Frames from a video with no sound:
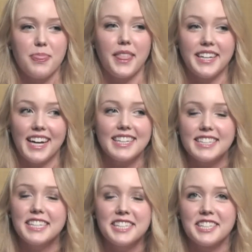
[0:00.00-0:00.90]
the next
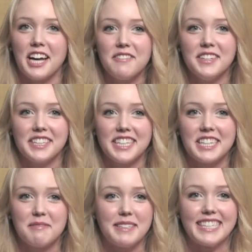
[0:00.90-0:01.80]
thing is definitely
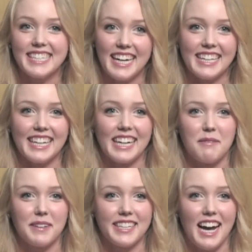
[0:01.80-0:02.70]
going to be studying.
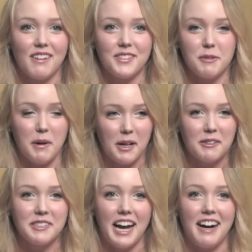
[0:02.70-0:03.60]
I'm going to have to
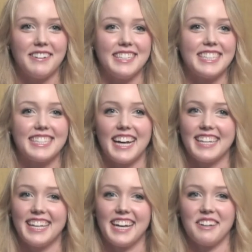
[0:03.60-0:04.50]
buckle down and
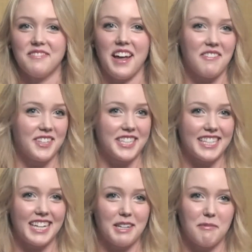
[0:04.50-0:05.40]
study like I've never
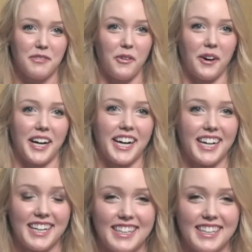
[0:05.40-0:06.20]
studied before.